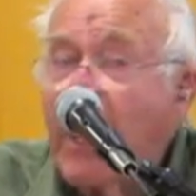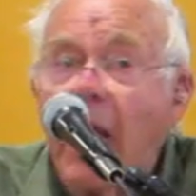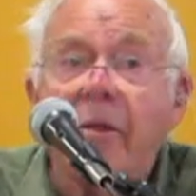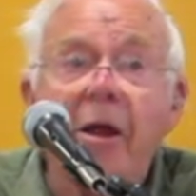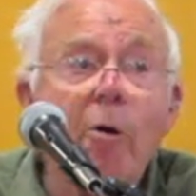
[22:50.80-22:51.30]

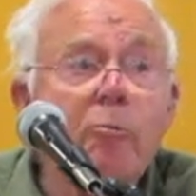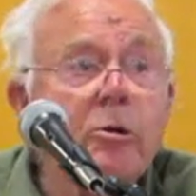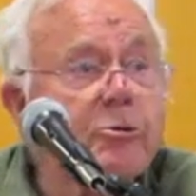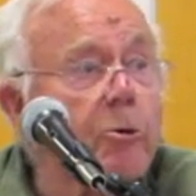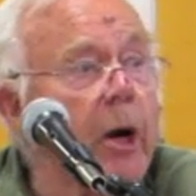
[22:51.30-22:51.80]
And that
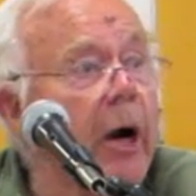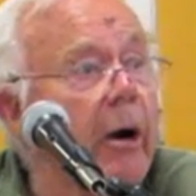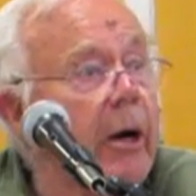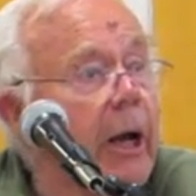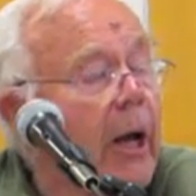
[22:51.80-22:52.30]
was
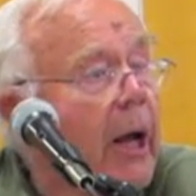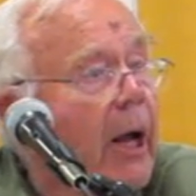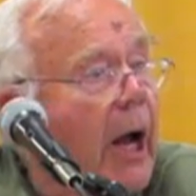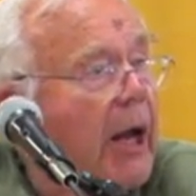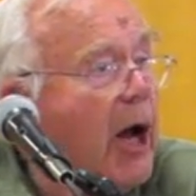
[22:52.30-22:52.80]
where
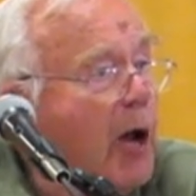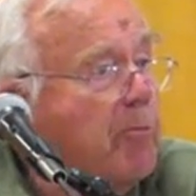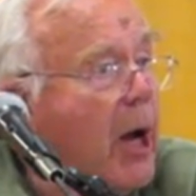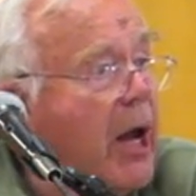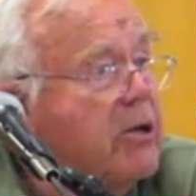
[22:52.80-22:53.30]
I
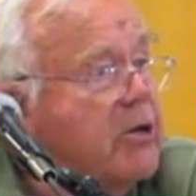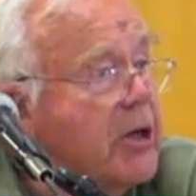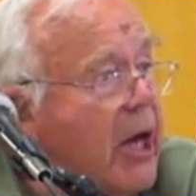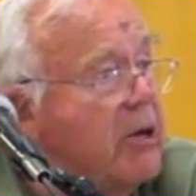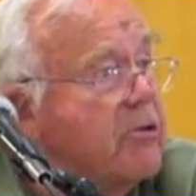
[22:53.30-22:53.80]
got my
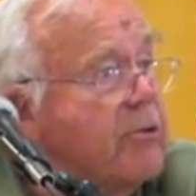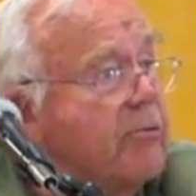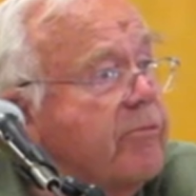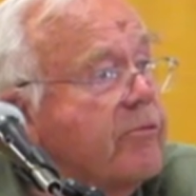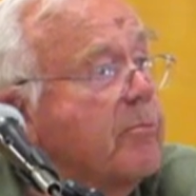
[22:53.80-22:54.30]

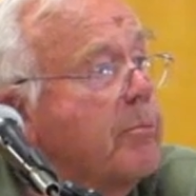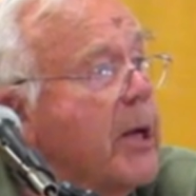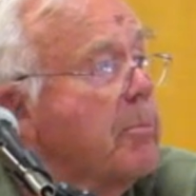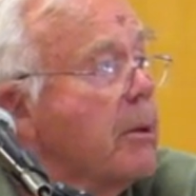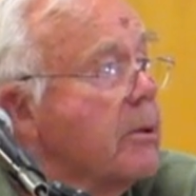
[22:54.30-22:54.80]
education from
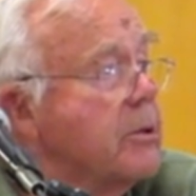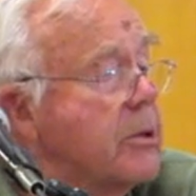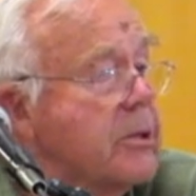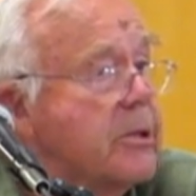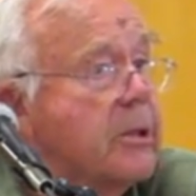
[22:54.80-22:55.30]
people
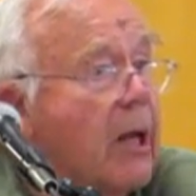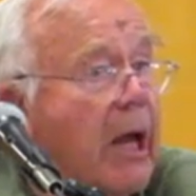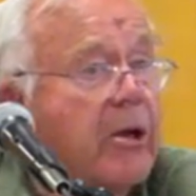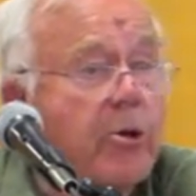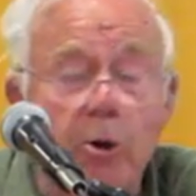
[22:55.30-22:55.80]
just
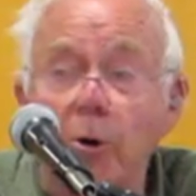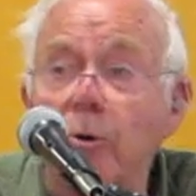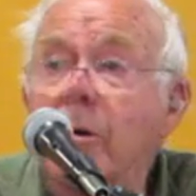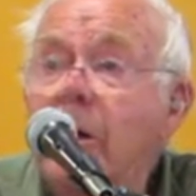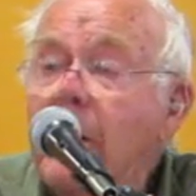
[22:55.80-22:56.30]
like
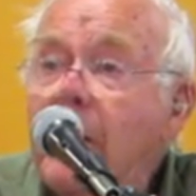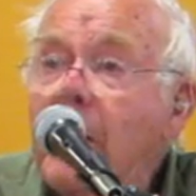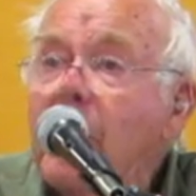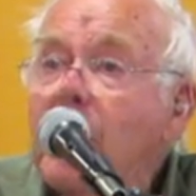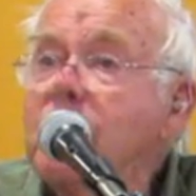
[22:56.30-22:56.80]
you
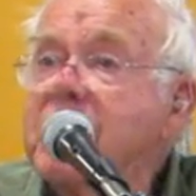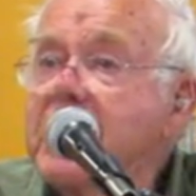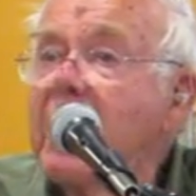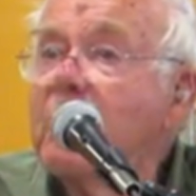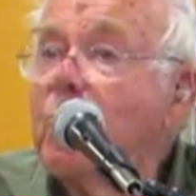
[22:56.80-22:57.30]
who
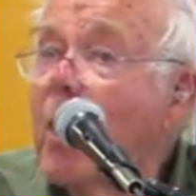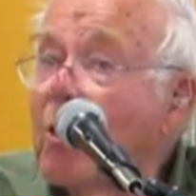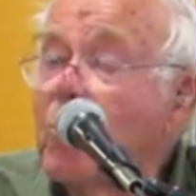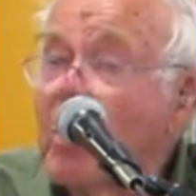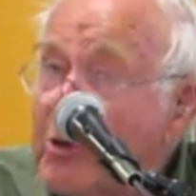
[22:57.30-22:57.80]
said,
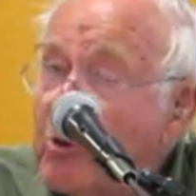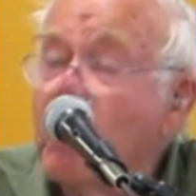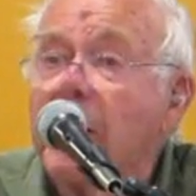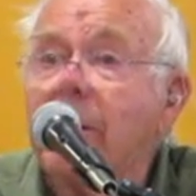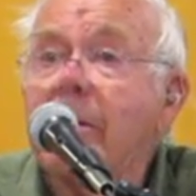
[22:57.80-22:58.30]
well, we'll
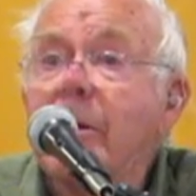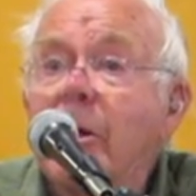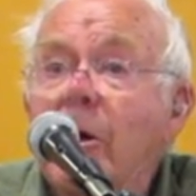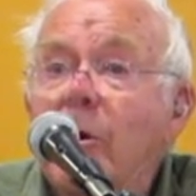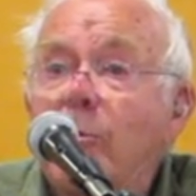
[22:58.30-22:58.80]
do it.
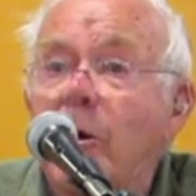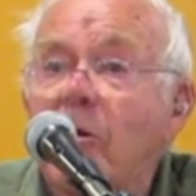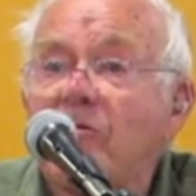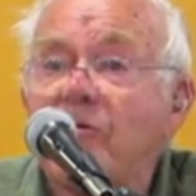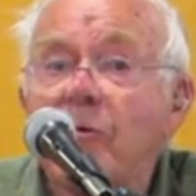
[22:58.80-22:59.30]

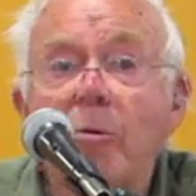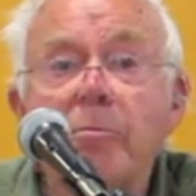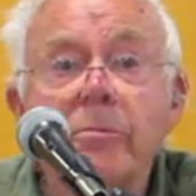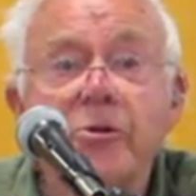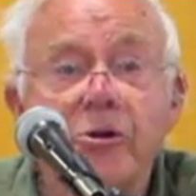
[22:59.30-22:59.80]
We'll form